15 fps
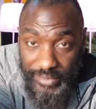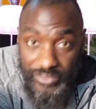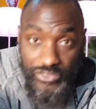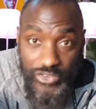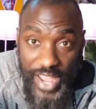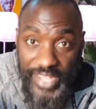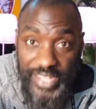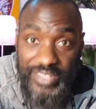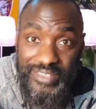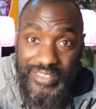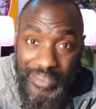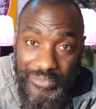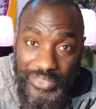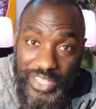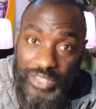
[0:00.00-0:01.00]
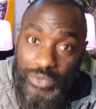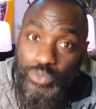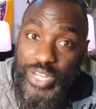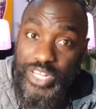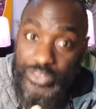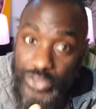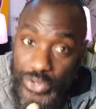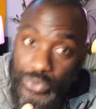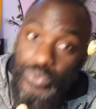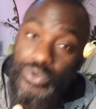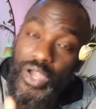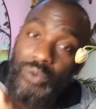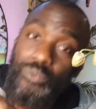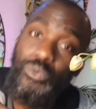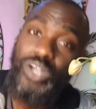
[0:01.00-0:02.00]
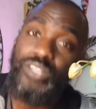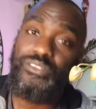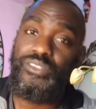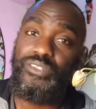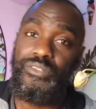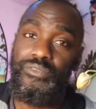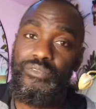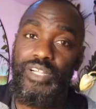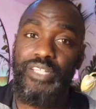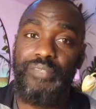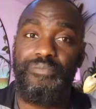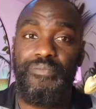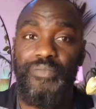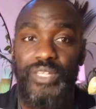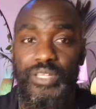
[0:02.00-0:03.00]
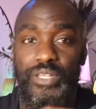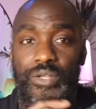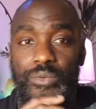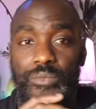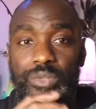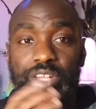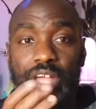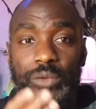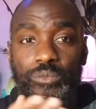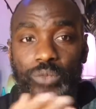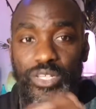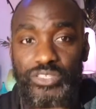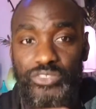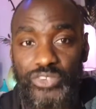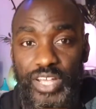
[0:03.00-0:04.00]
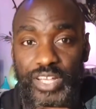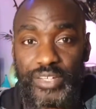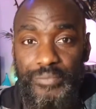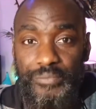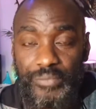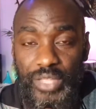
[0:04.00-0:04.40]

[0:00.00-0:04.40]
Drag is something we do not want, right? We don't want drag.